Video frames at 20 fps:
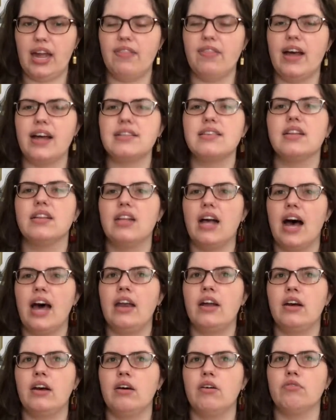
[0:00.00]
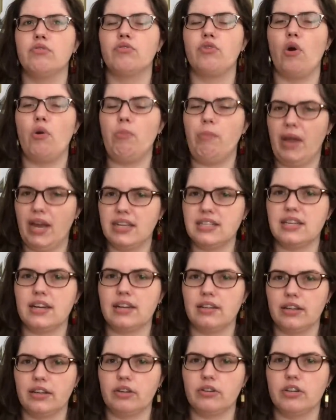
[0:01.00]
and that's a lot of
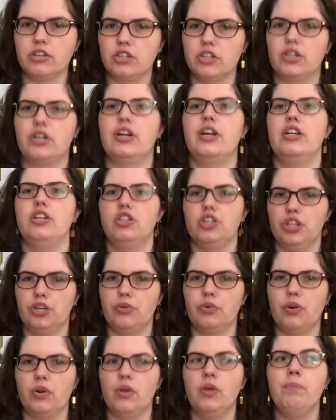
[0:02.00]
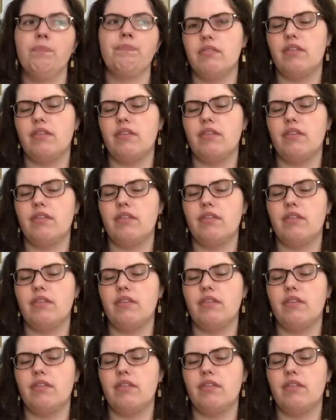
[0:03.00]
romantic literature in general.